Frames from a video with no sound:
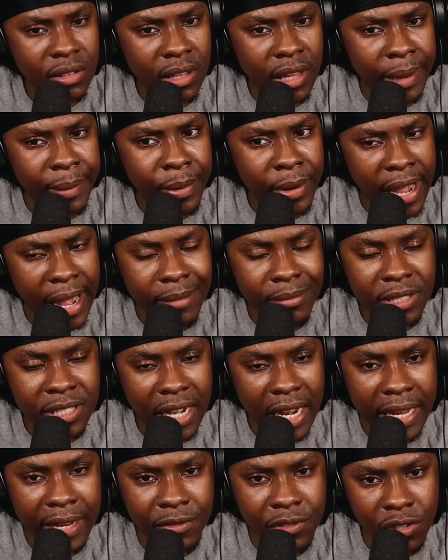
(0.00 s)
They became
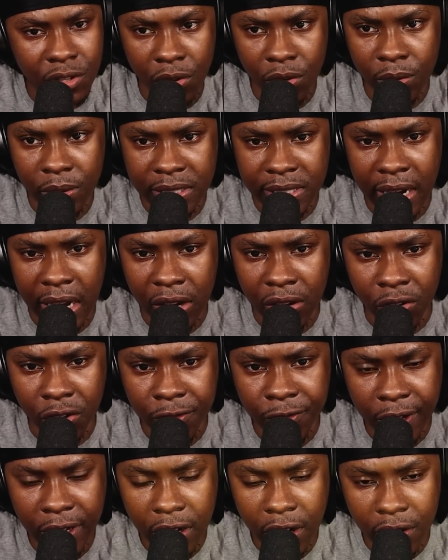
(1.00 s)
slaves, so isn't that a good
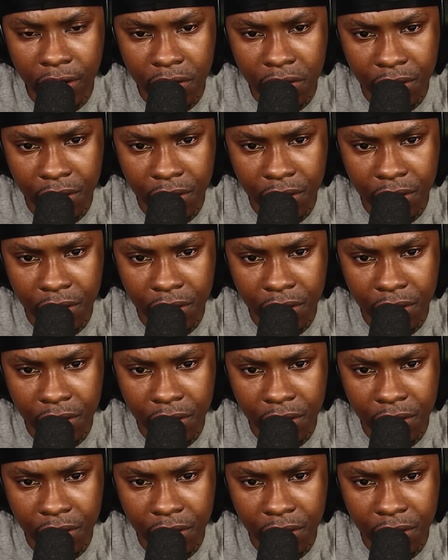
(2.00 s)
thing though?